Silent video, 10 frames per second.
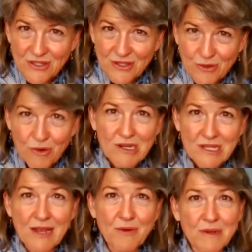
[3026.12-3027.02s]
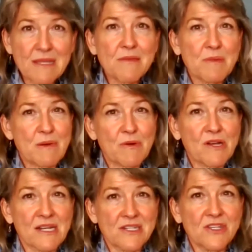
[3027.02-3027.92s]
you're there with me,
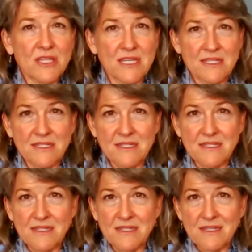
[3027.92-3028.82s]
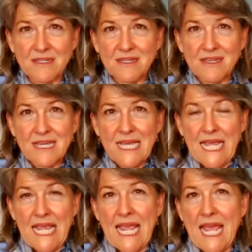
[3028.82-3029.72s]
we're going to do this.
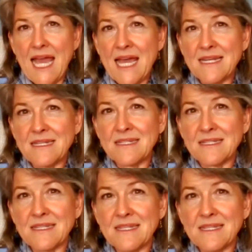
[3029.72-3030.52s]
And